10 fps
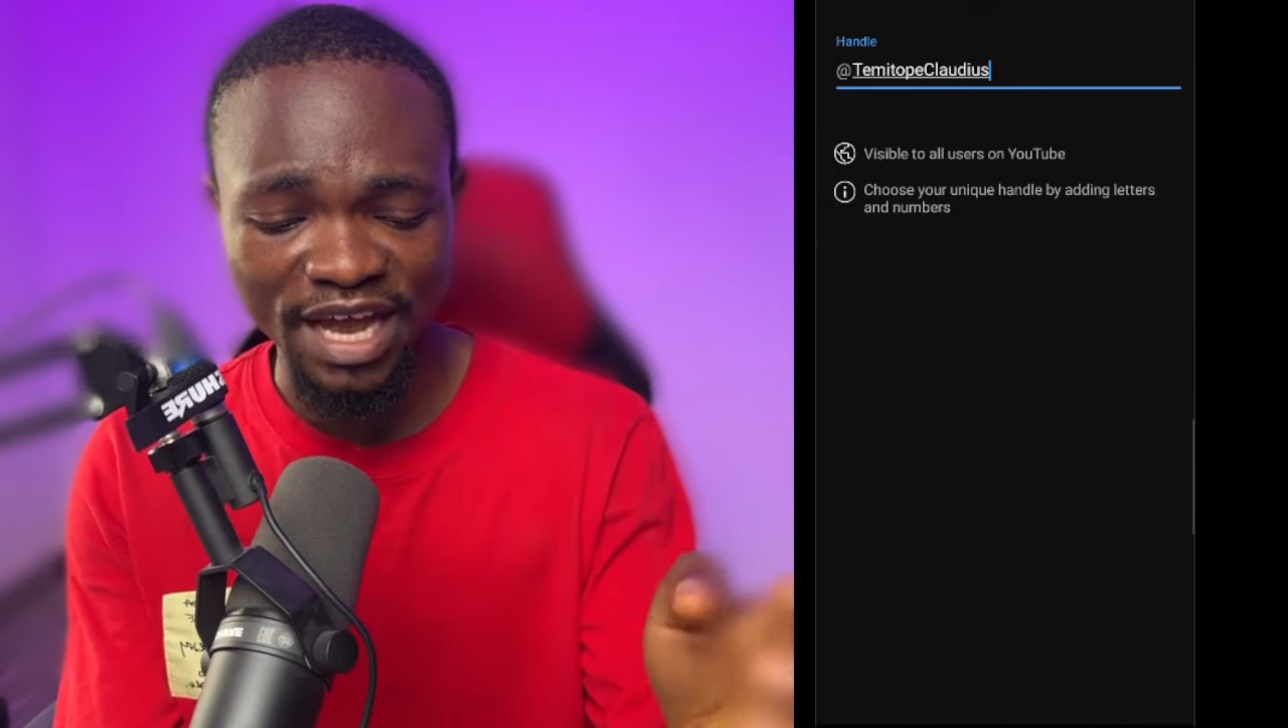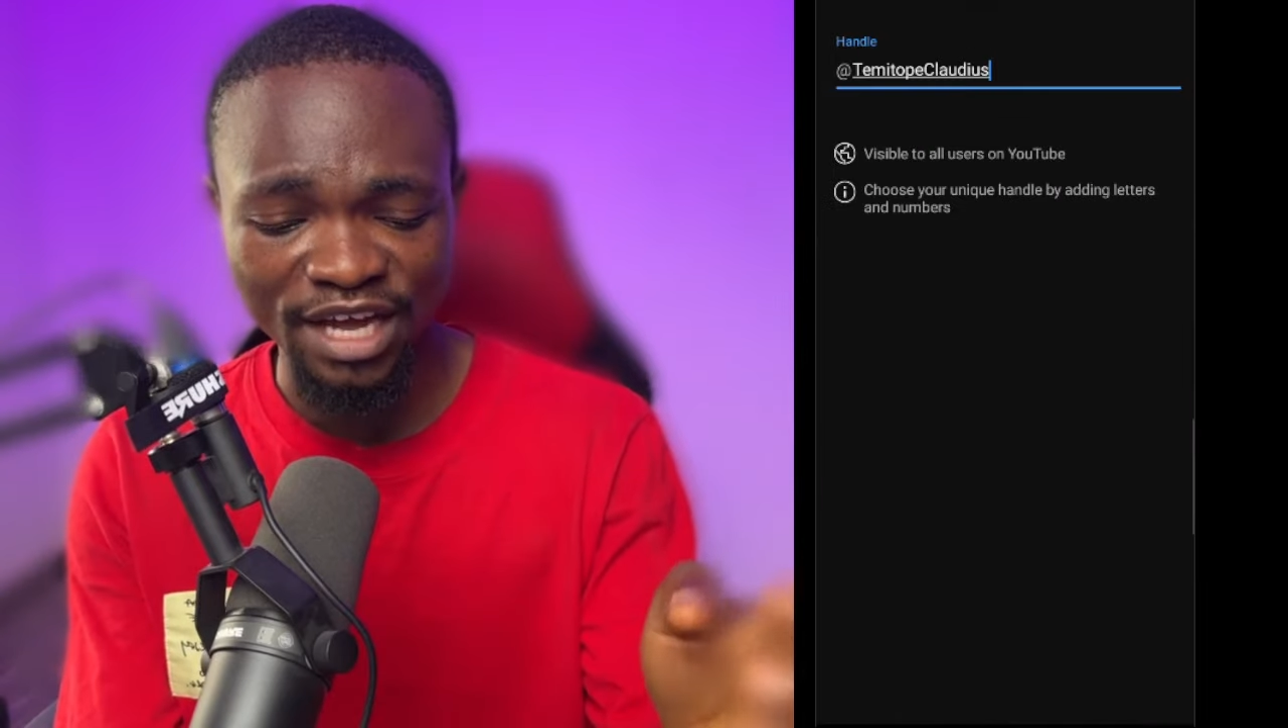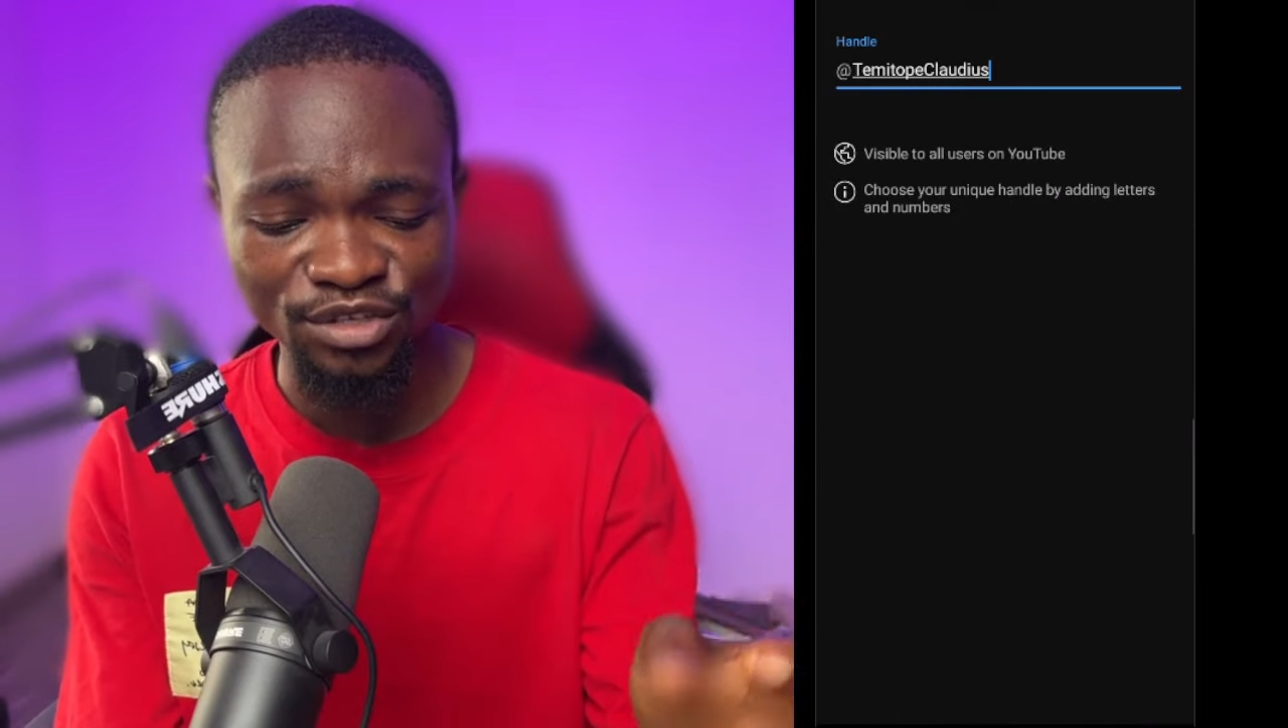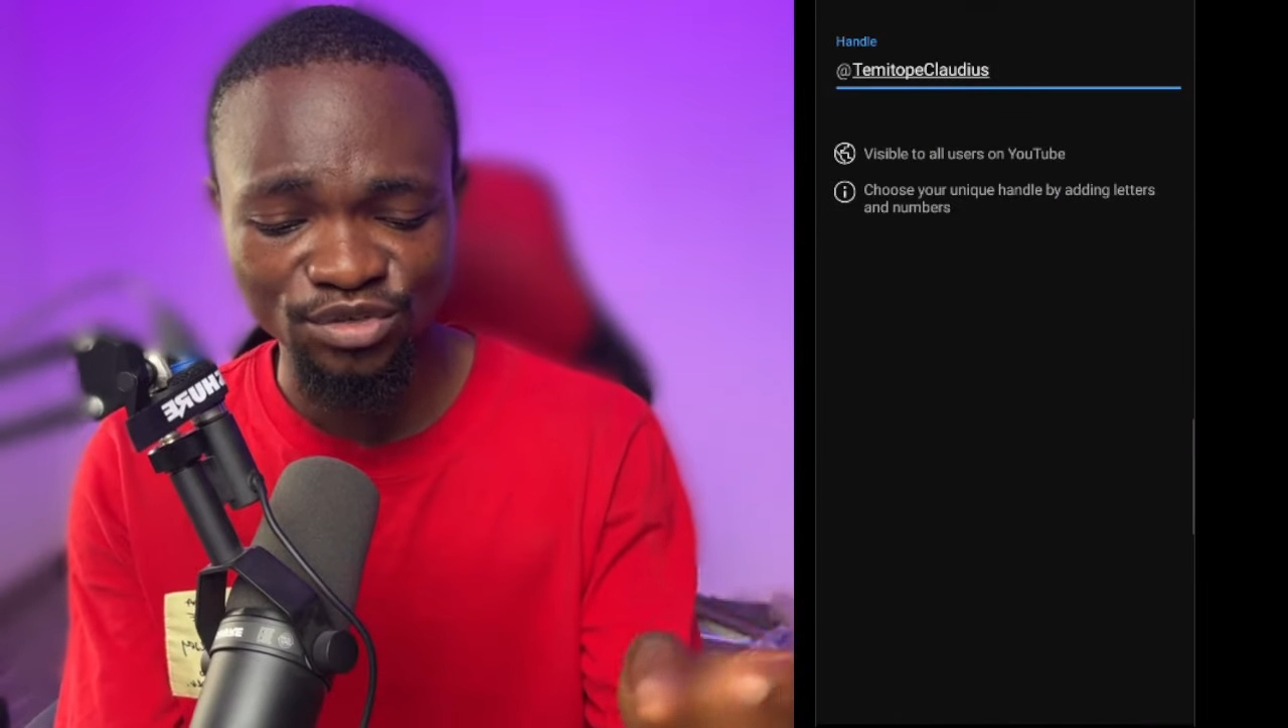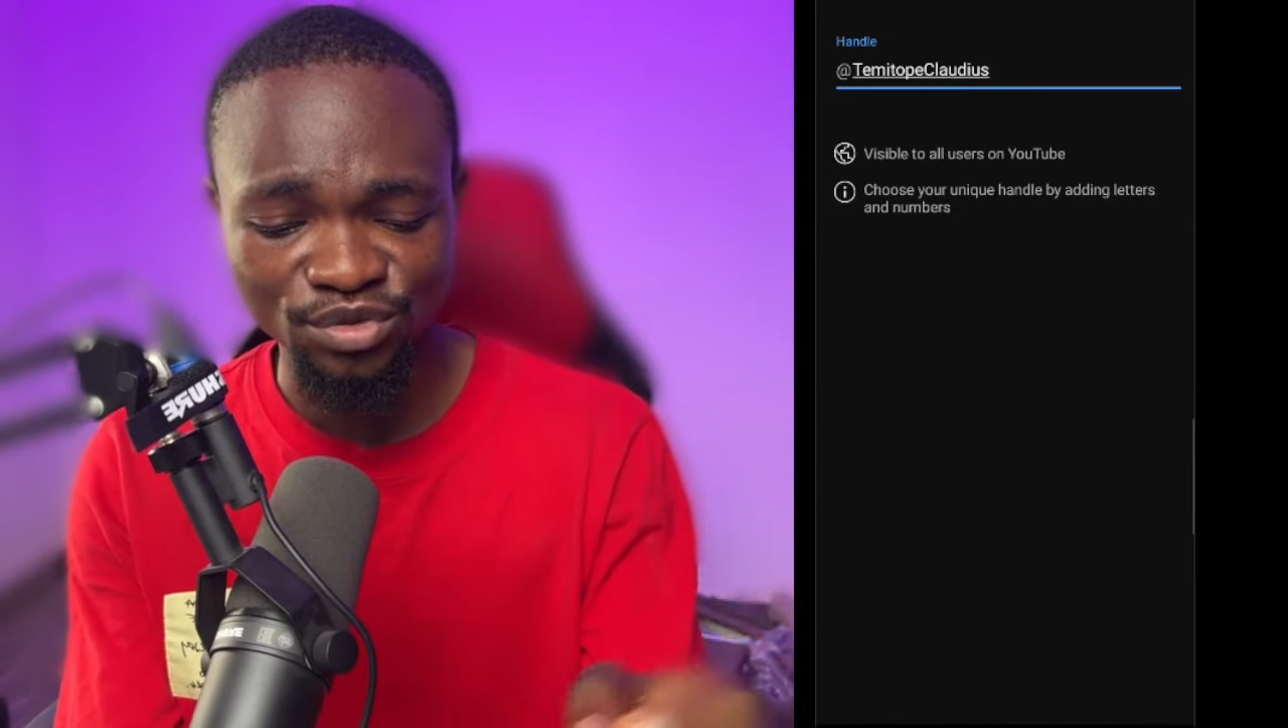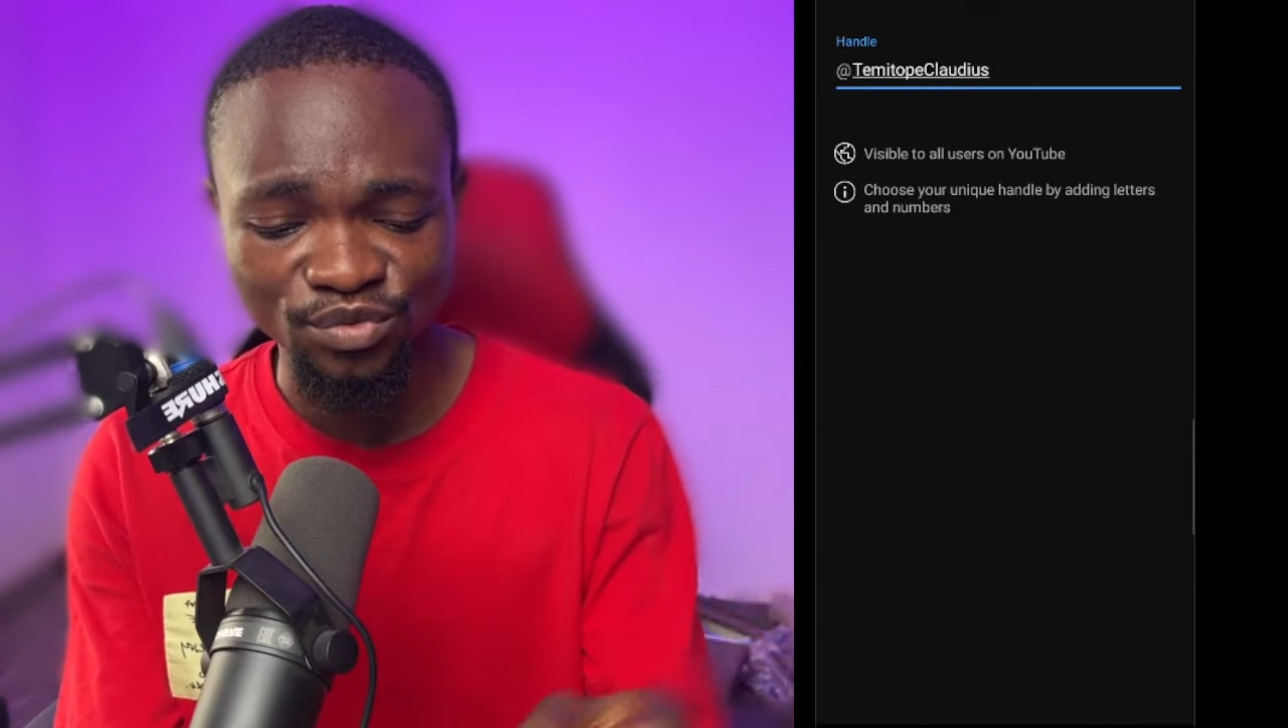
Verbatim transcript: undo,